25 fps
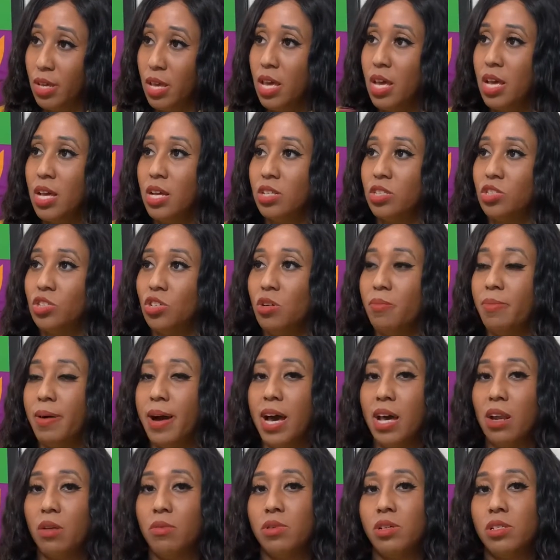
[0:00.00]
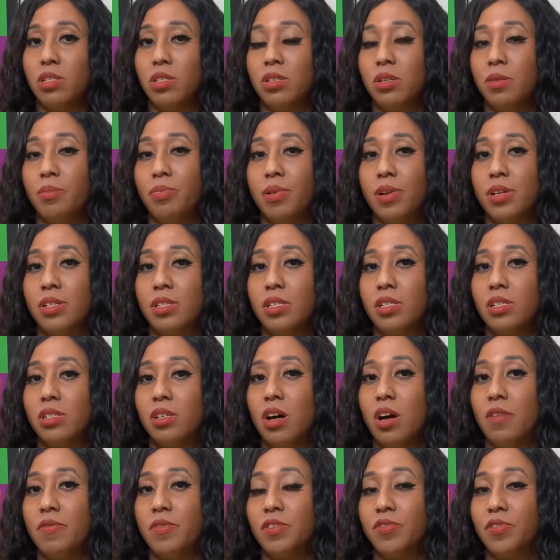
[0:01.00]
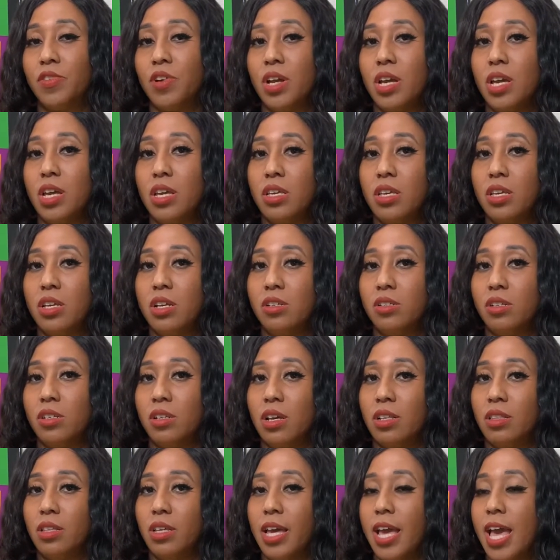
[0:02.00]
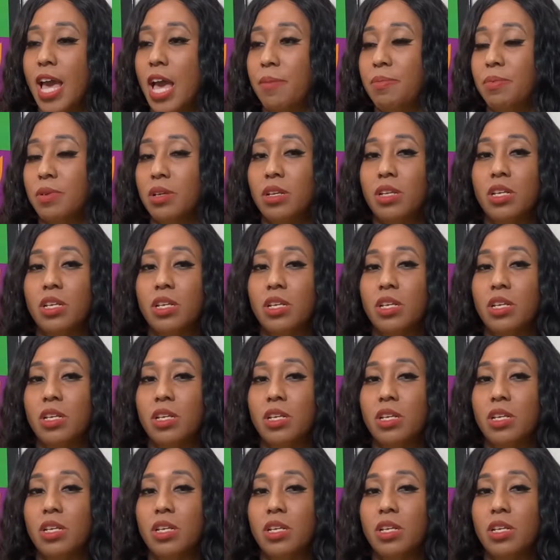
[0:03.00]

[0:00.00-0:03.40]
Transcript: Joe Biden was in the president's office for 8 years and nothing happened.